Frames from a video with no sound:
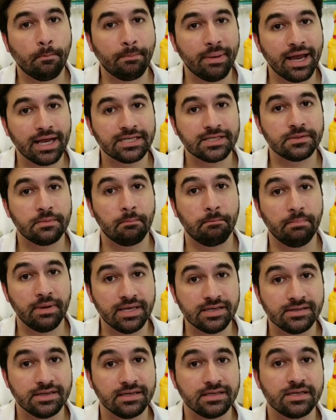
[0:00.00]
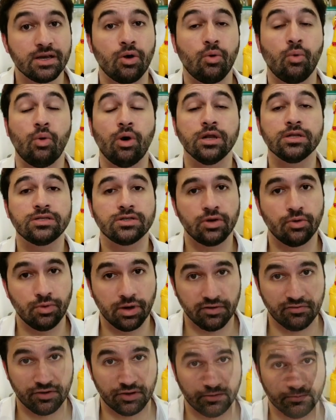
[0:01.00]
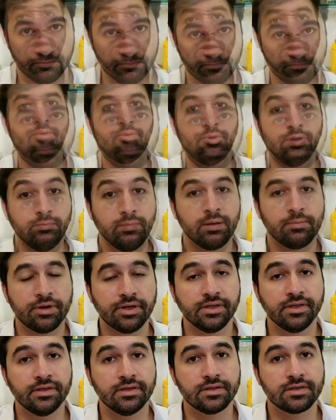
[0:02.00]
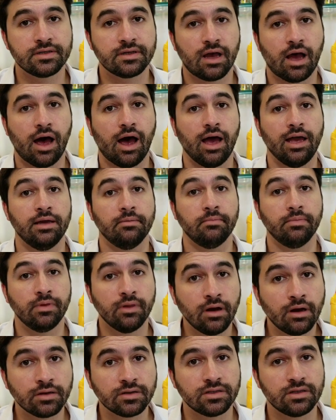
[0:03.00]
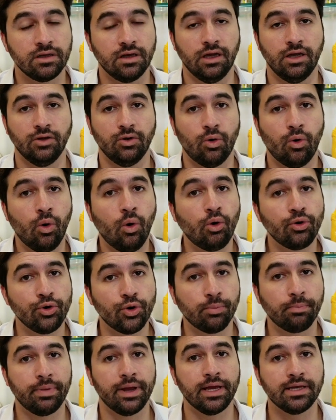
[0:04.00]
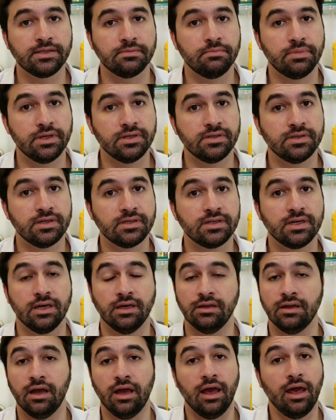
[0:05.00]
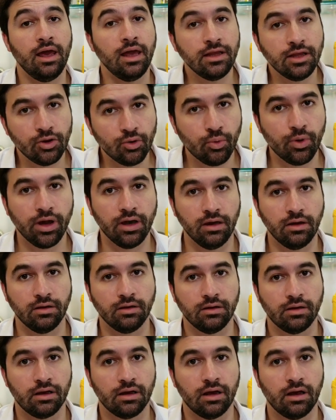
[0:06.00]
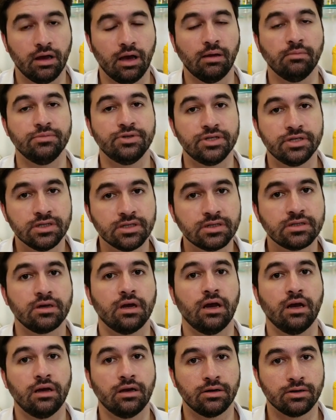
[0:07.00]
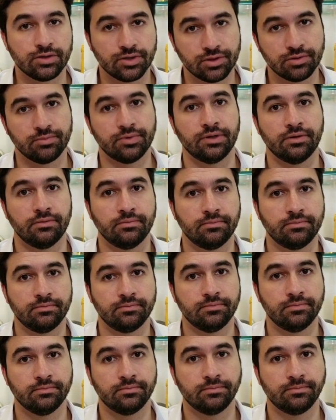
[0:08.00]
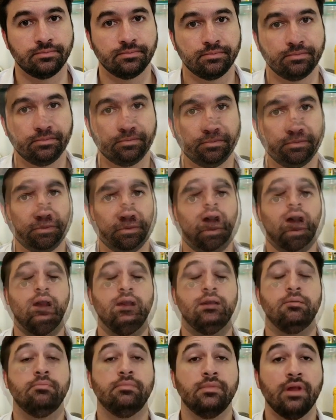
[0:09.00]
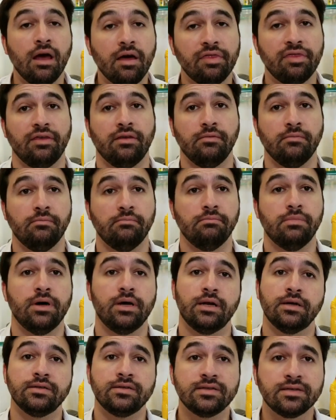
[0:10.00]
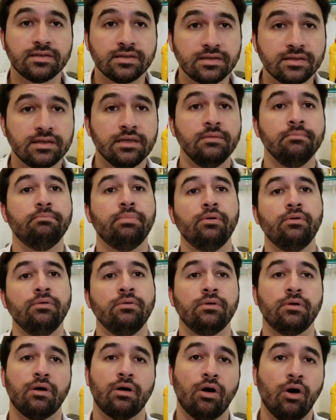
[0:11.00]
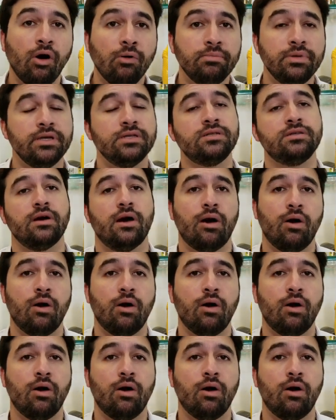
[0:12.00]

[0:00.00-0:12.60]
packs business whatsoever. Remember this, I am not in packs business in any way. I'm just a customer. I am nothing but a simple hobbyist